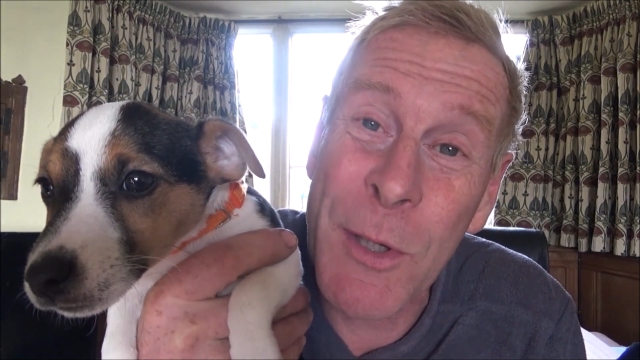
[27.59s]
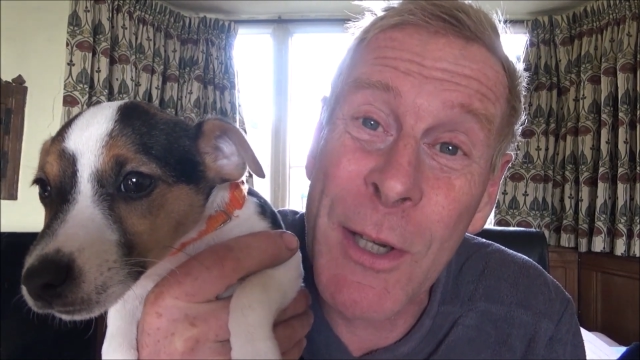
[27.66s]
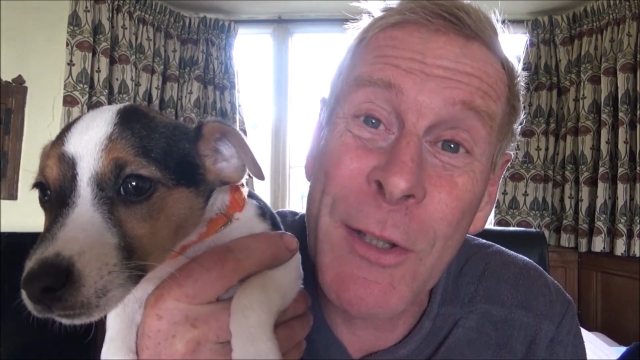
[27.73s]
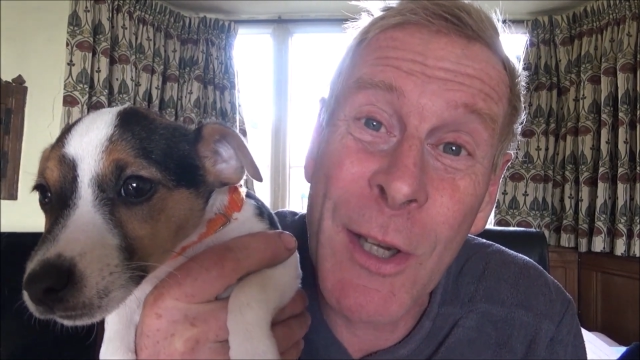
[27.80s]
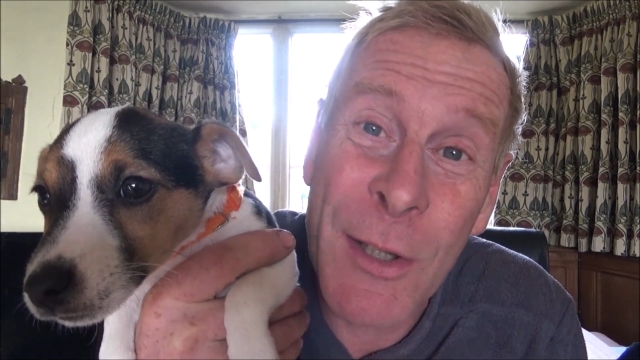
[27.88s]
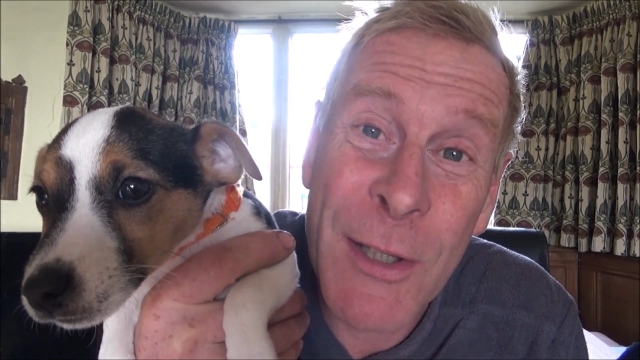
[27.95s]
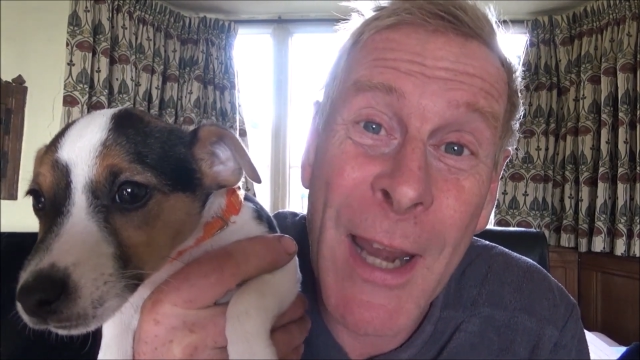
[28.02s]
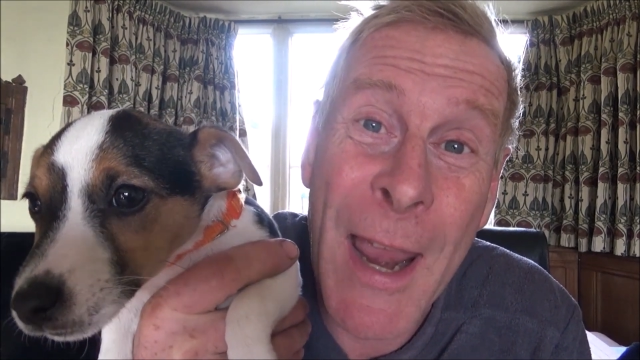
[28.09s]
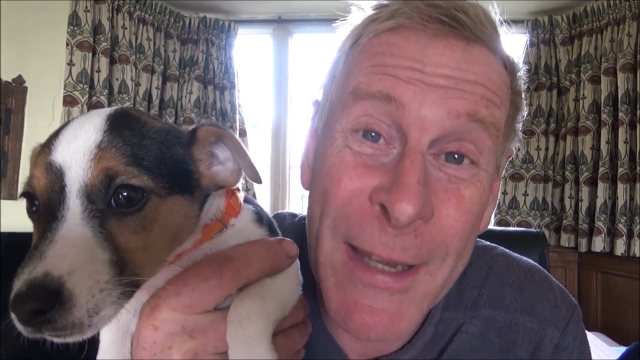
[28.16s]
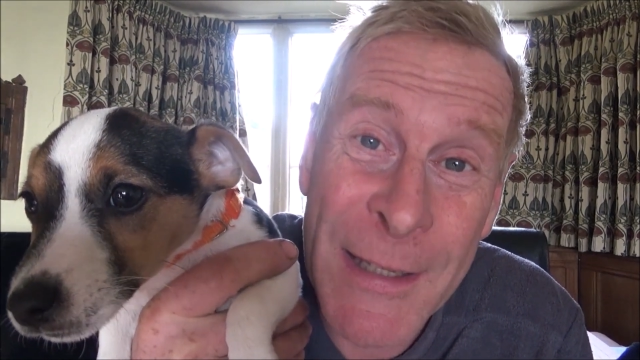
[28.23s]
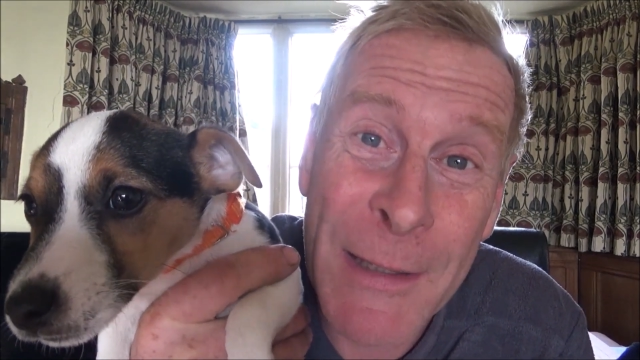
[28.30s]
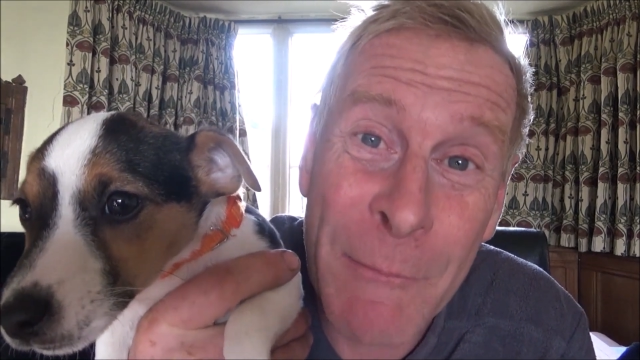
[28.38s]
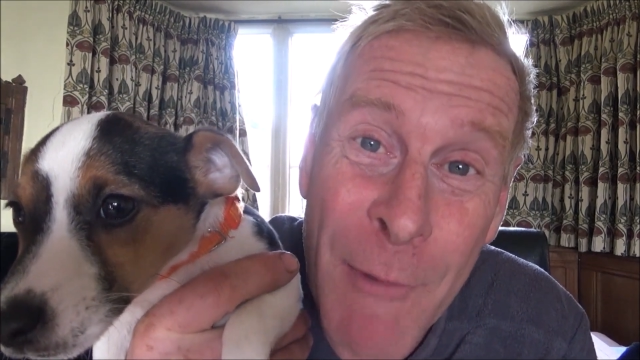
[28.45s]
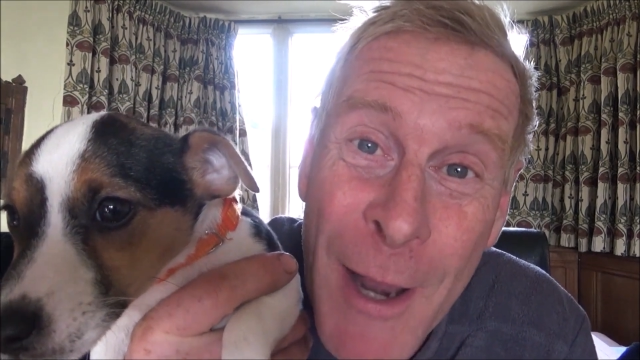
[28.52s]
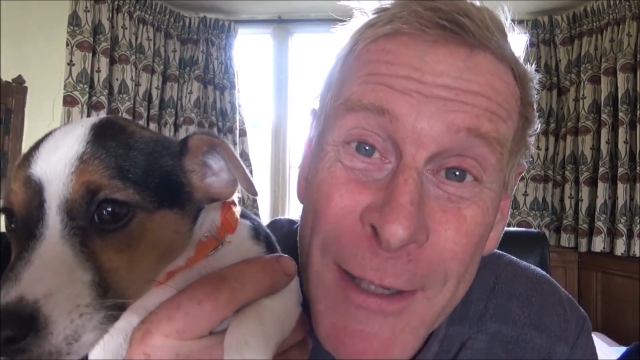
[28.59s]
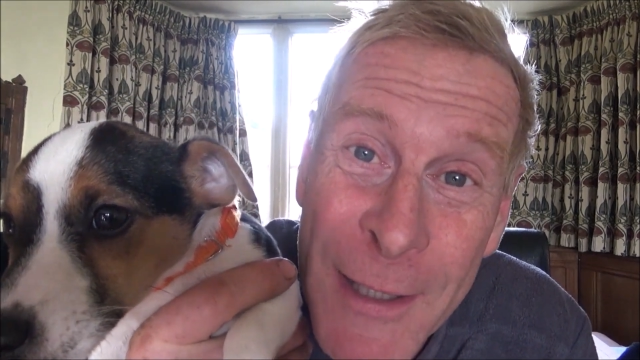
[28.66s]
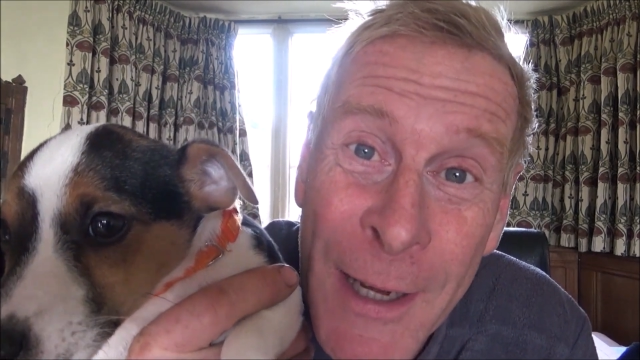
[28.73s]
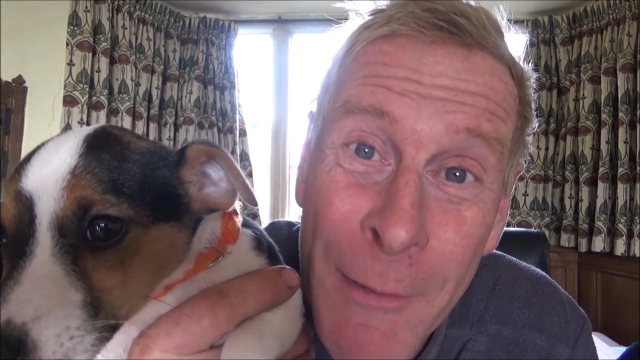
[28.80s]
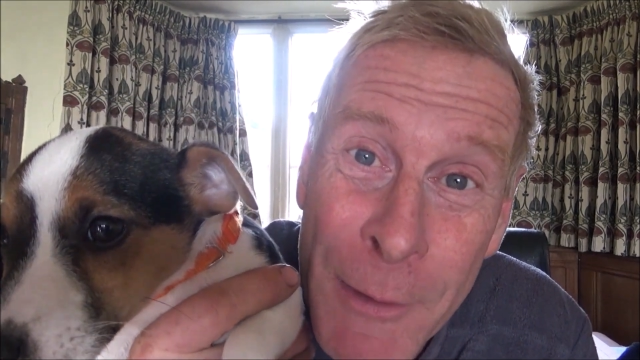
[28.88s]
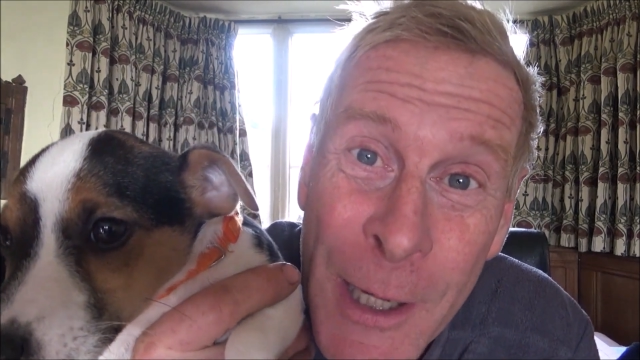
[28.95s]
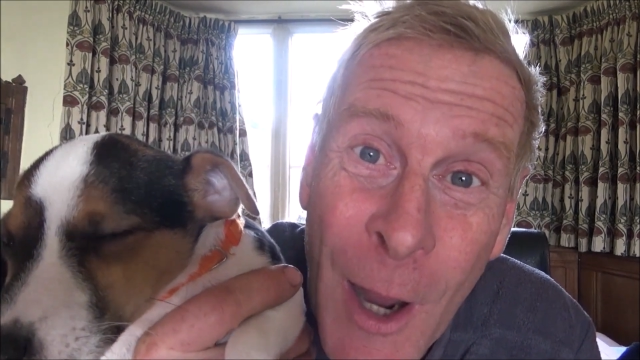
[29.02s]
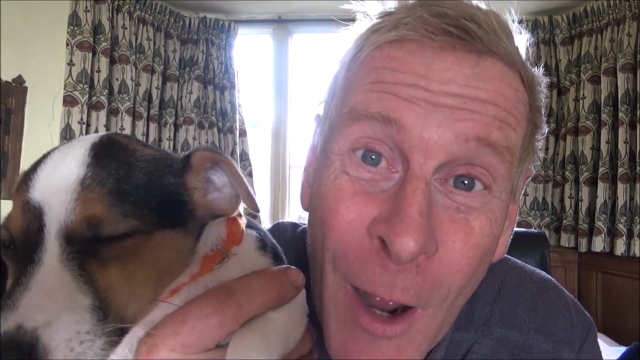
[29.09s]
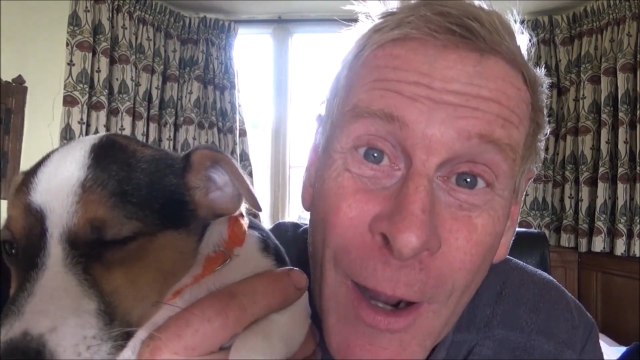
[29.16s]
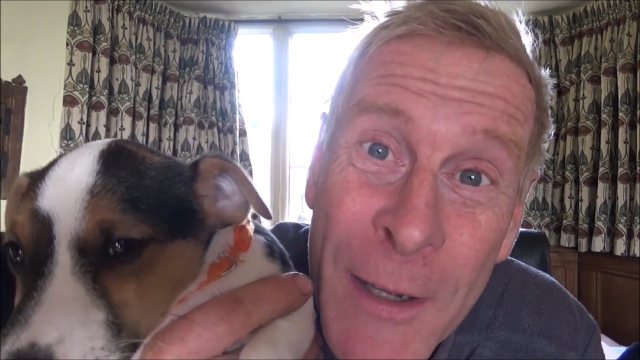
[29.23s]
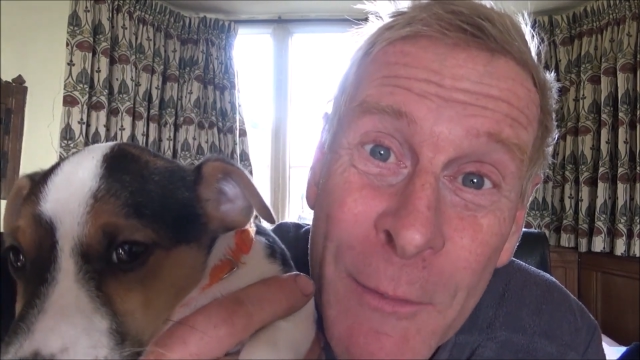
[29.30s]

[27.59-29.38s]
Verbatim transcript: She's just getting ready. Here we are.